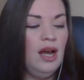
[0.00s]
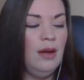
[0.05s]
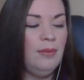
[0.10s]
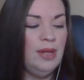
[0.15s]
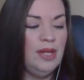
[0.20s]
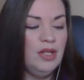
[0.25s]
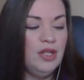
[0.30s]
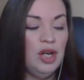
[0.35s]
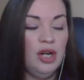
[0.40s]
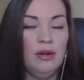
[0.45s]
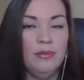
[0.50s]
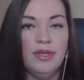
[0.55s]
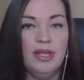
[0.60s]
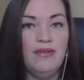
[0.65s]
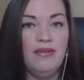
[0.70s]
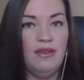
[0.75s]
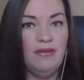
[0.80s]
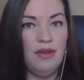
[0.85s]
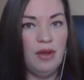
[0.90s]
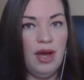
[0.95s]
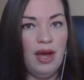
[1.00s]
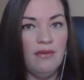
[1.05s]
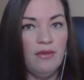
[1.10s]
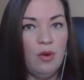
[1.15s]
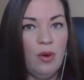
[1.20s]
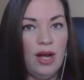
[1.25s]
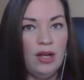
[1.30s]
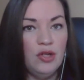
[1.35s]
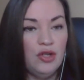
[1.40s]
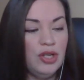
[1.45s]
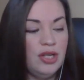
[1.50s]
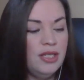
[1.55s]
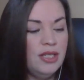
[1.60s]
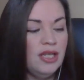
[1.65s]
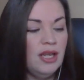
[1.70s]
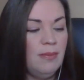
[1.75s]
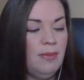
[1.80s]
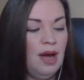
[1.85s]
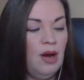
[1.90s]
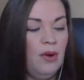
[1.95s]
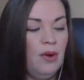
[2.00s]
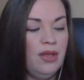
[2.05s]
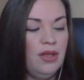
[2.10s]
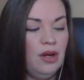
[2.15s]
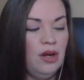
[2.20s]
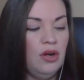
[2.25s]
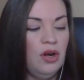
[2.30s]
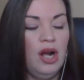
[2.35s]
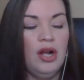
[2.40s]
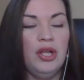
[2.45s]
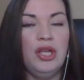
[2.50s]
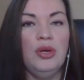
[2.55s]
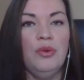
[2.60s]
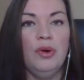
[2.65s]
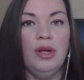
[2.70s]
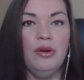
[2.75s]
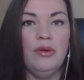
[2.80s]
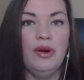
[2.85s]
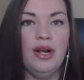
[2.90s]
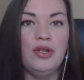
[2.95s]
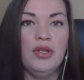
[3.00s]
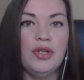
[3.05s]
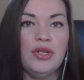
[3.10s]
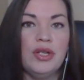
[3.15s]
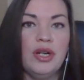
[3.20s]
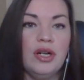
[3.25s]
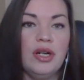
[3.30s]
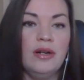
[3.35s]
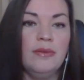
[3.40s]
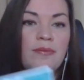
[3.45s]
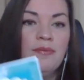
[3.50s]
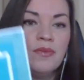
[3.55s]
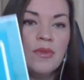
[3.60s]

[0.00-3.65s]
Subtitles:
in terms of if you have questions about whether or not you want to register.